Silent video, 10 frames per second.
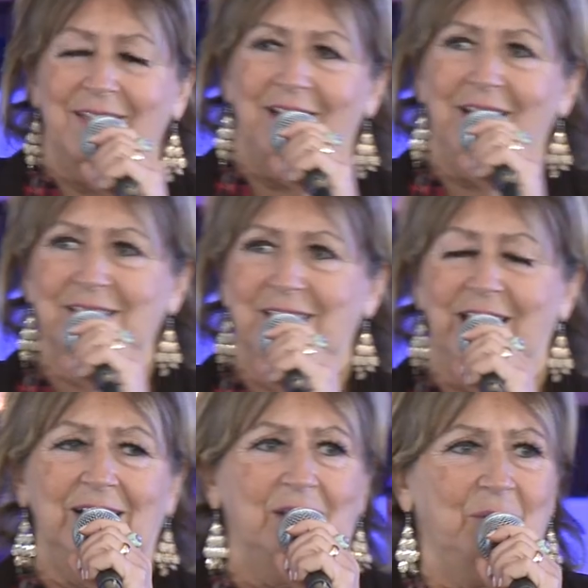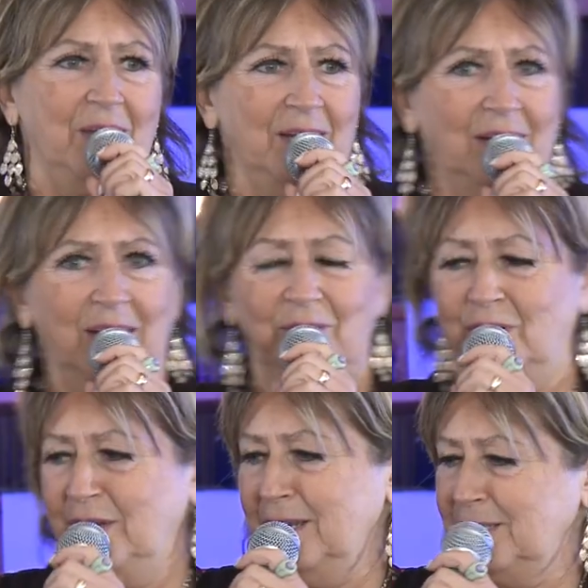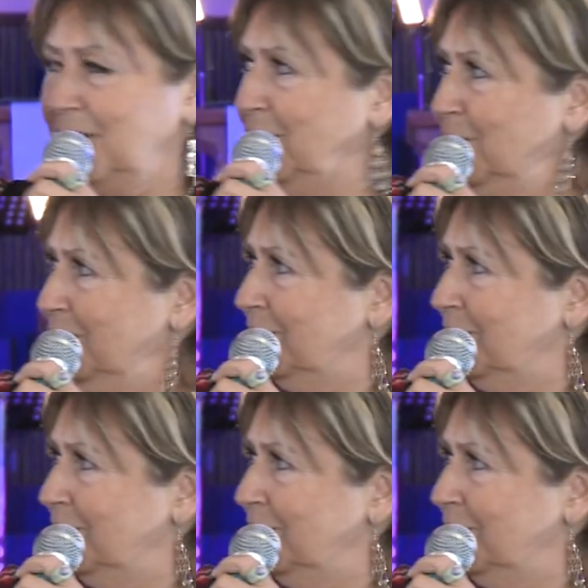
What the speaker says: I tell you, we got a live audience here.